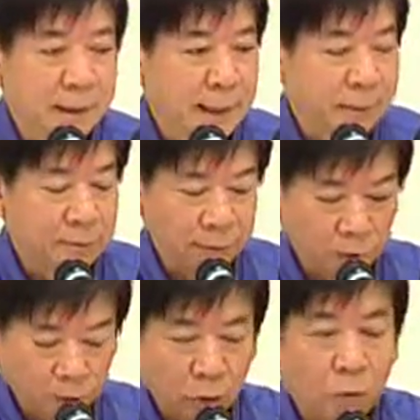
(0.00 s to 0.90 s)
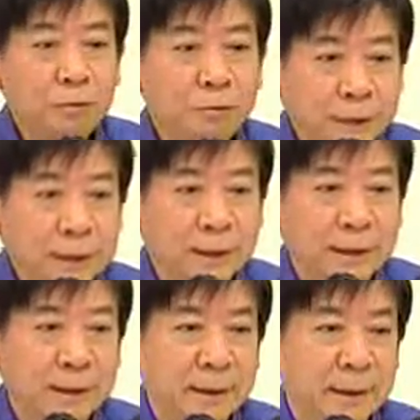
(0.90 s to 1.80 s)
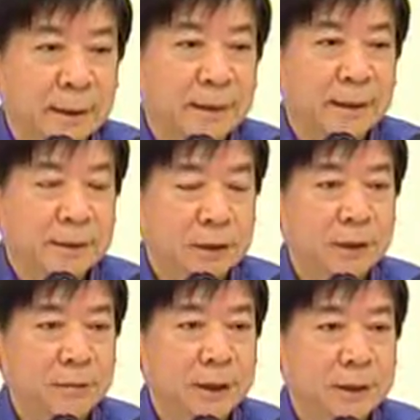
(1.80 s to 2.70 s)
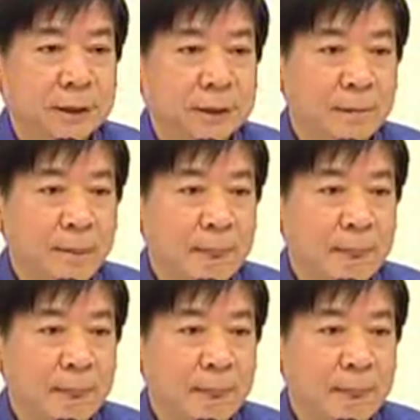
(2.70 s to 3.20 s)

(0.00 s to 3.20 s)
and your own regional situation,